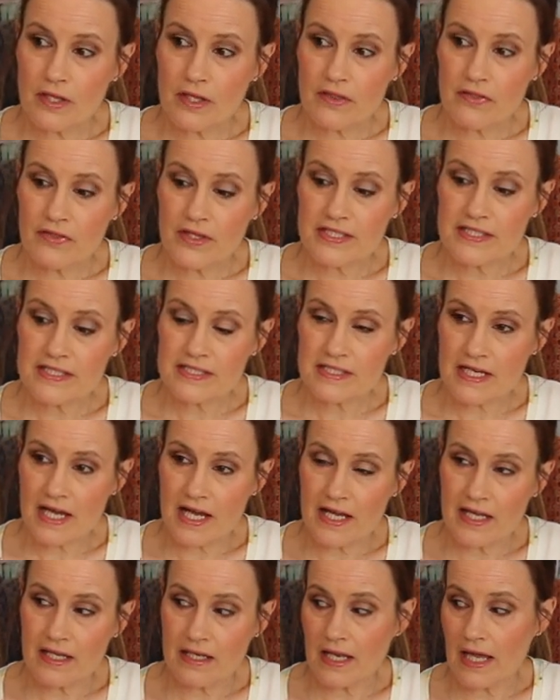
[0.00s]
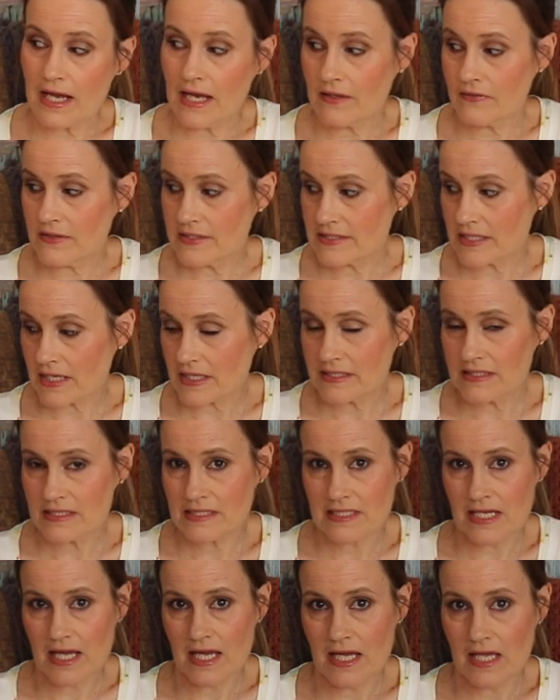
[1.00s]
this style and the second
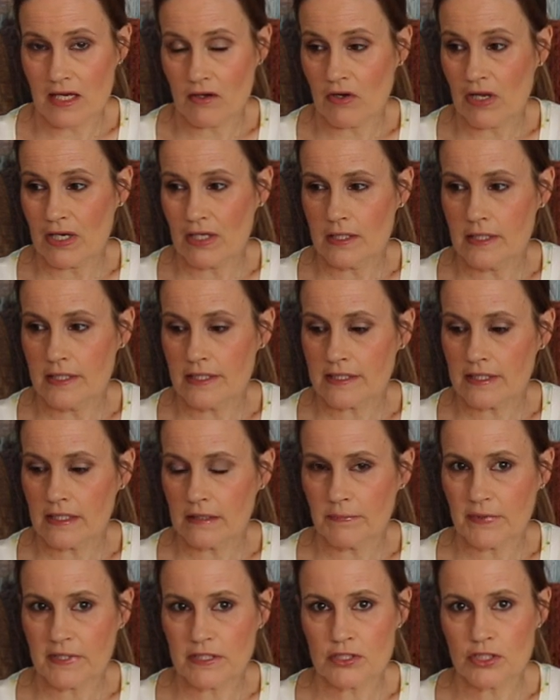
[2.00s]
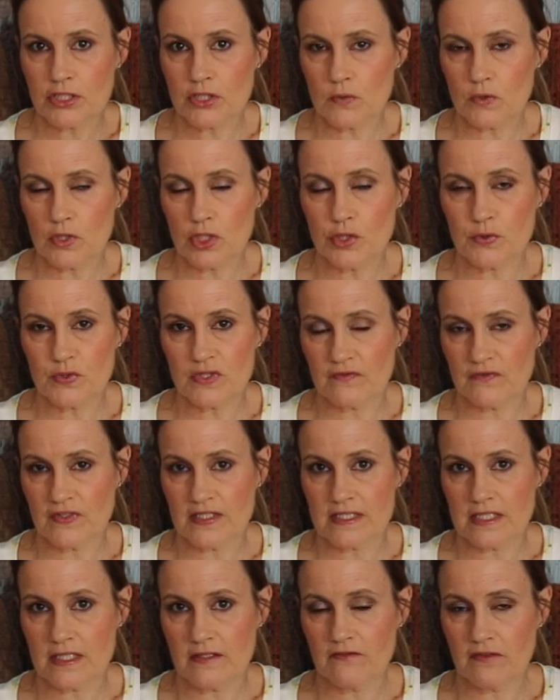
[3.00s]
style are a little bit too loose
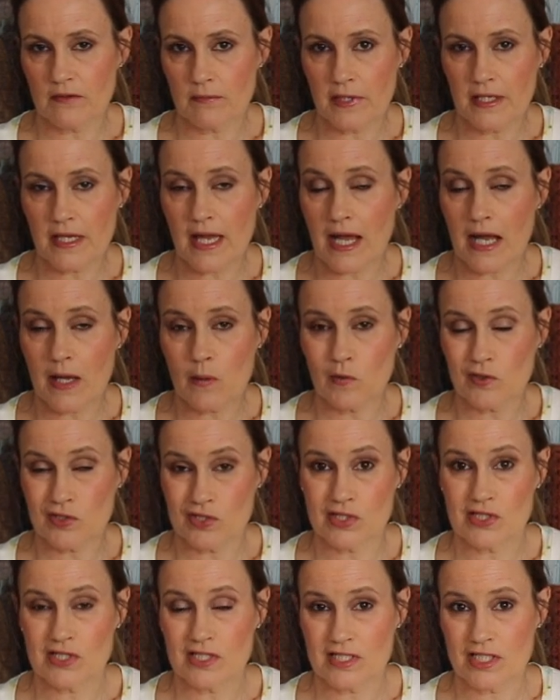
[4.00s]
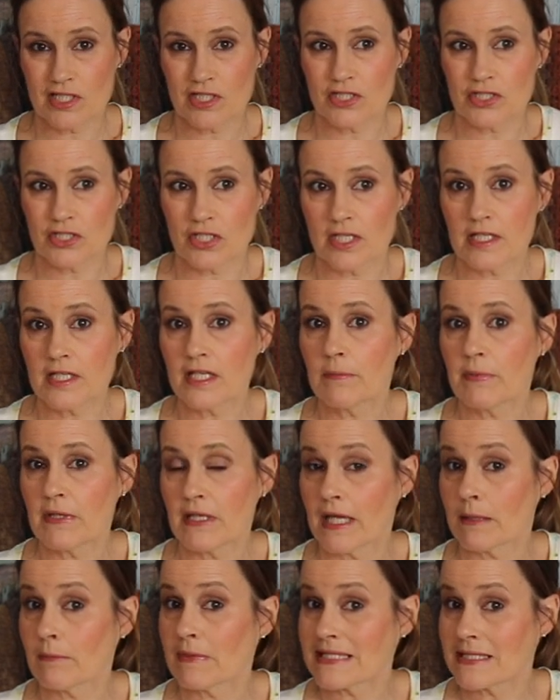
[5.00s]
fitting for me. I wanted a t-shirt a little
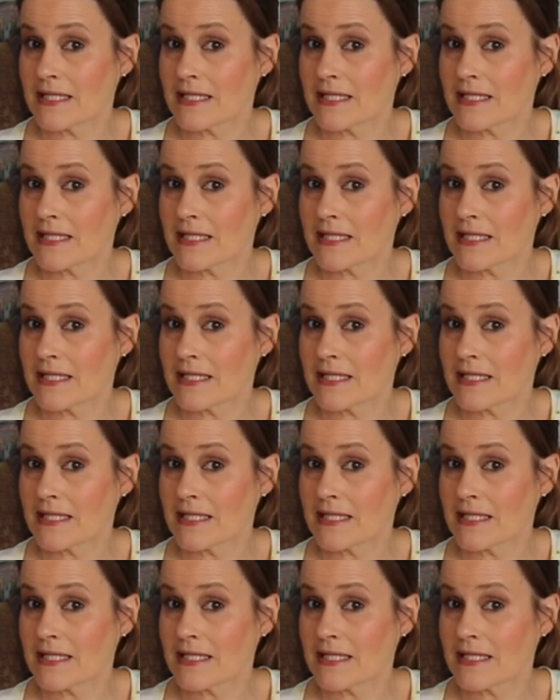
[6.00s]
bit like my